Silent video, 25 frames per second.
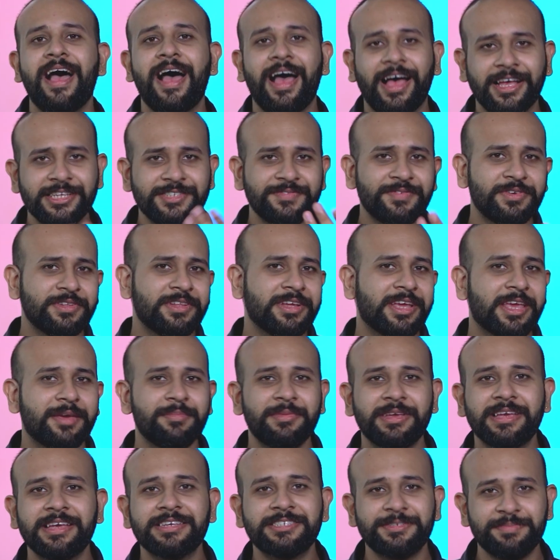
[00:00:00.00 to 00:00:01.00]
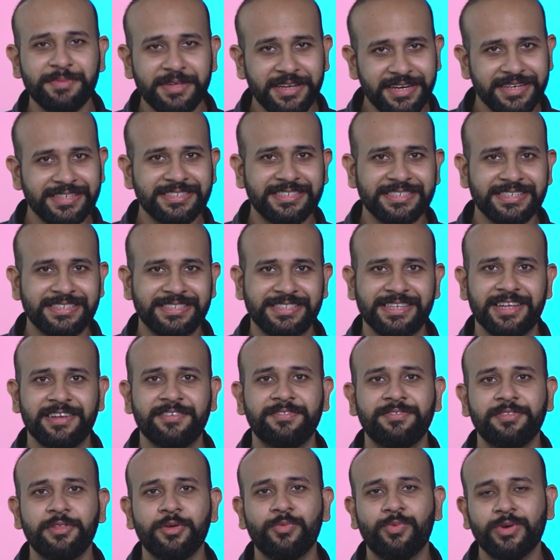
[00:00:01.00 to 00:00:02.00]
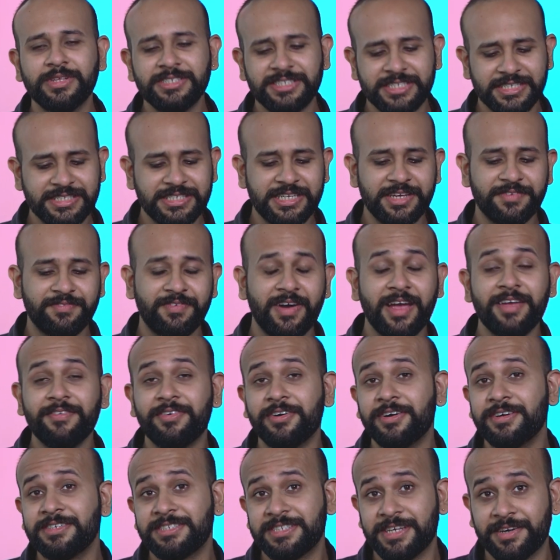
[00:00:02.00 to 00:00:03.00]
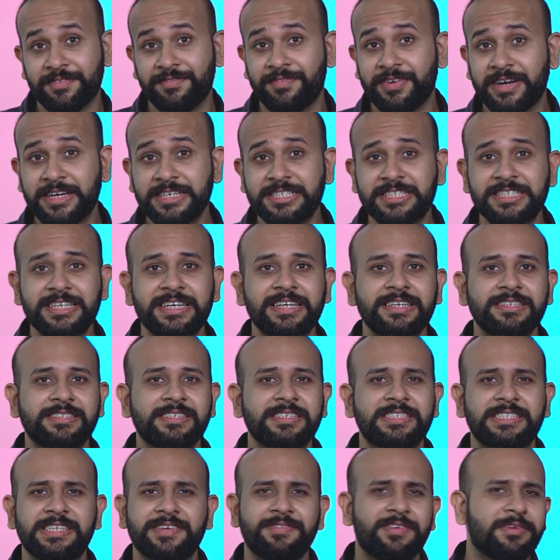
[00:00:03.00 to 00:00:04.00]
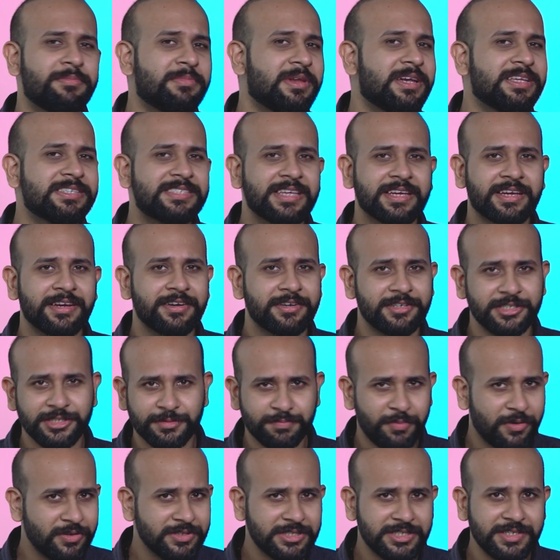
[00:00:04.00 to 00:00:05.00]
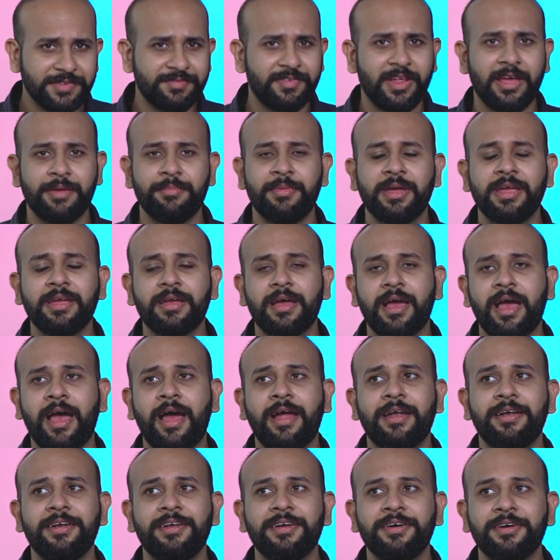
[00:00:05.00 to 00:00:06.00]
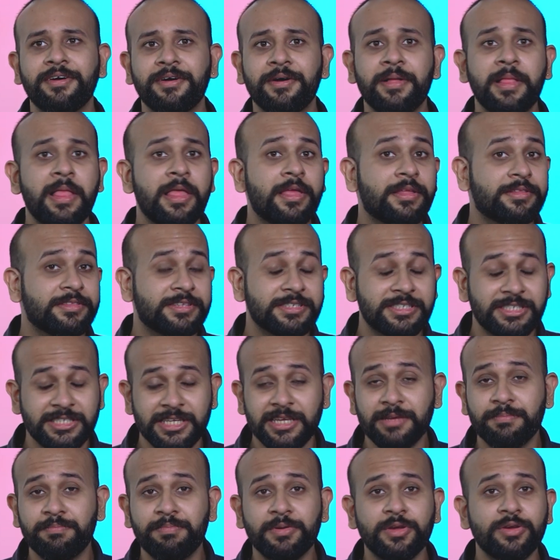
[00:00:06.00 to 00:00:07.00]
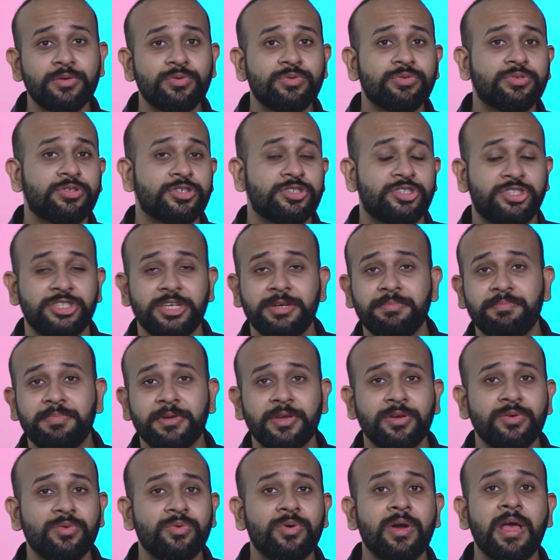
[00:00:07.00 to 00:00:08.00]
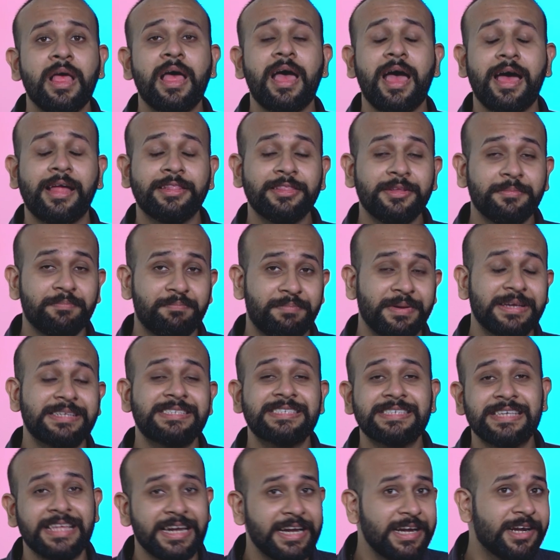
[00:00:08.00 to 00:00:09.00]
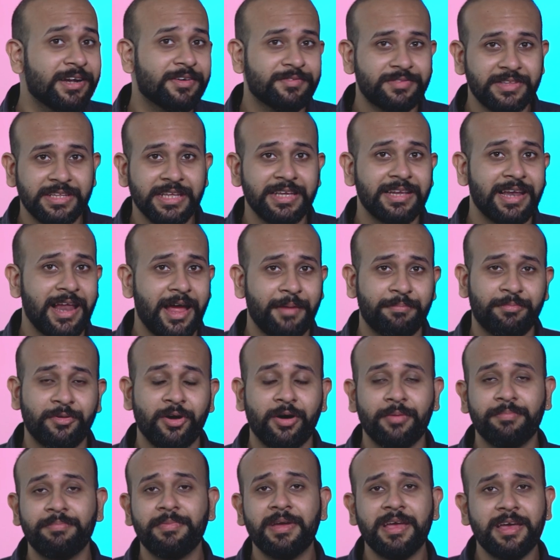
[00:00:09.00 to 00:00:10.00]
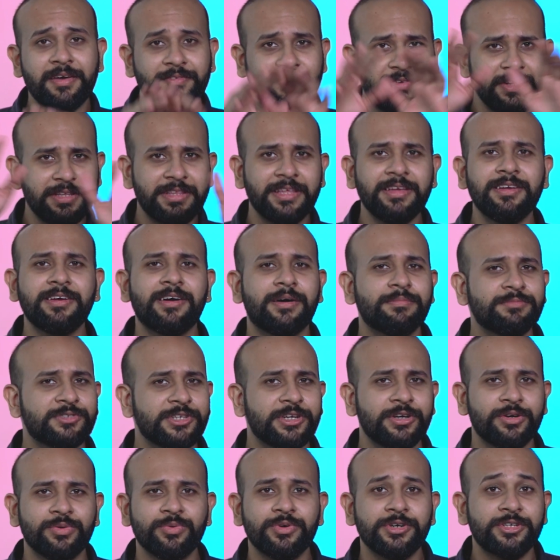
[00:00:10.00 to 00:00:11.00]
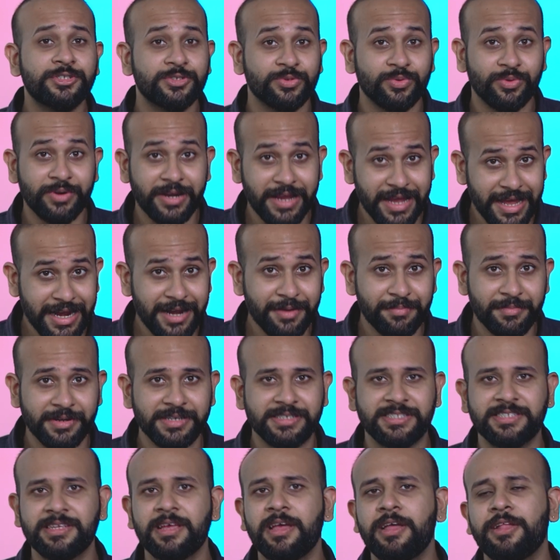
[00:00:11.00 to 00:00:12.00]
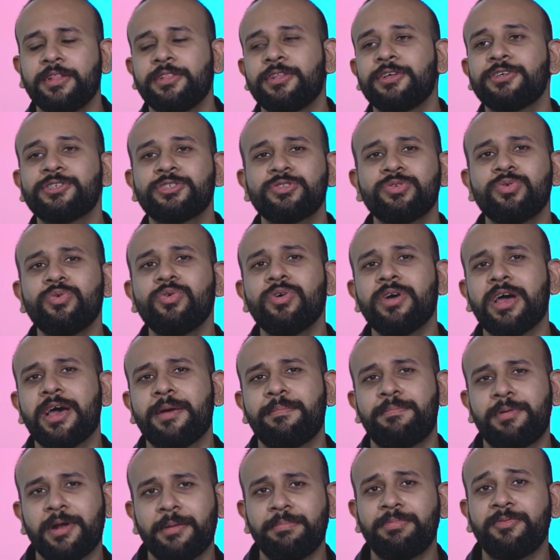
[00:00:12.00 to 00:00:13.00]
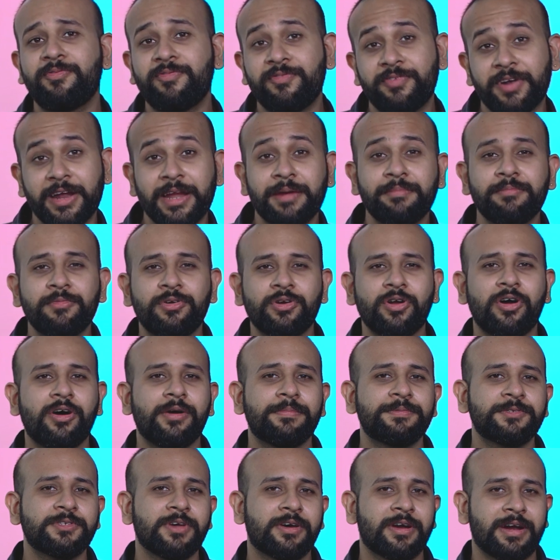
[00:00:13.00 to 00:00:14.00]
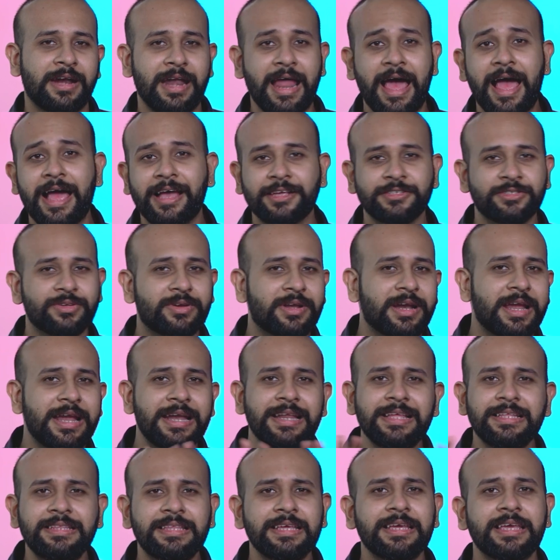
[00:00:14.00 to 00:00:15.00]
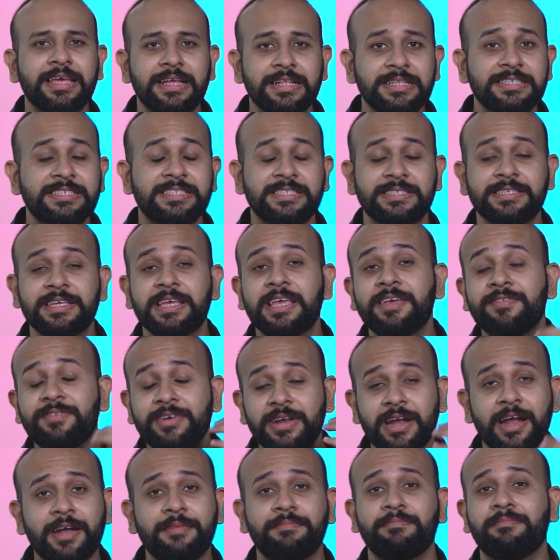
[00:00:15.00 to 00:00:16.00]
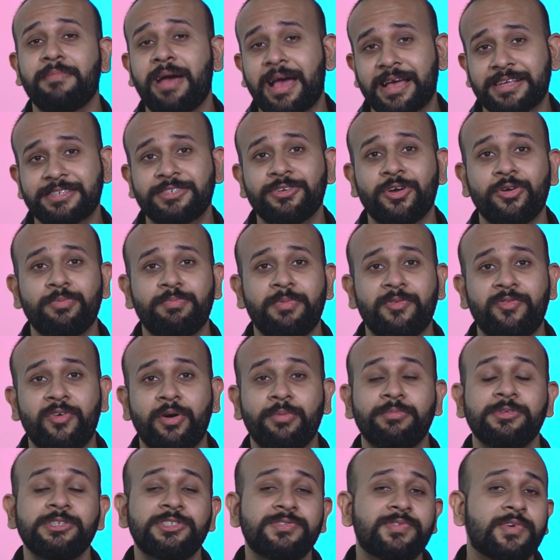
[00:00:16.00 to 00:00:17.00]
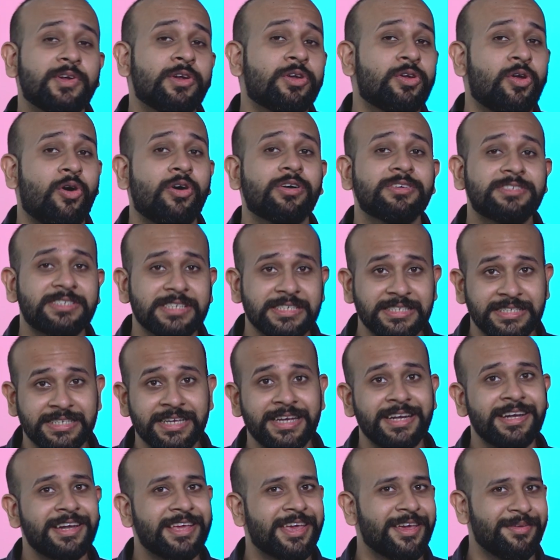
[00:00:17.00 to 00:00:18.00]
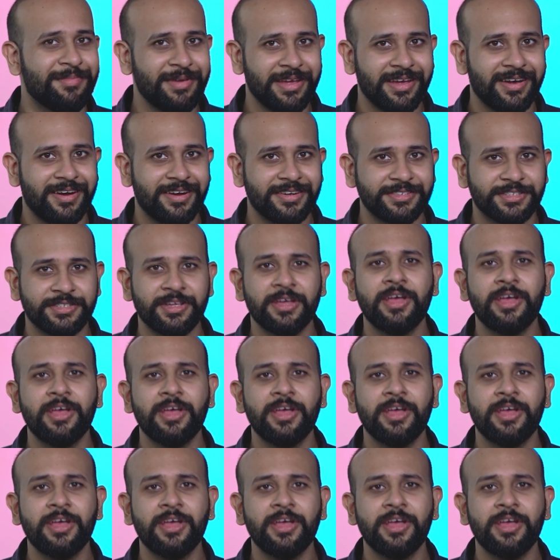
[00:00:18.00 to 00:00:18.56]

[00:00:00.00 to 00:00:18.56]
As for the gaming experience itself, the 165Hz refresh rate, the 7 millisecond responsive timing, and the CPU, the GPU, and the big screen of the laptop, everything comes into its own elements. There's no abrupt frame drops or lags or anything else, even at maxed out performance for long sustained gaming hours.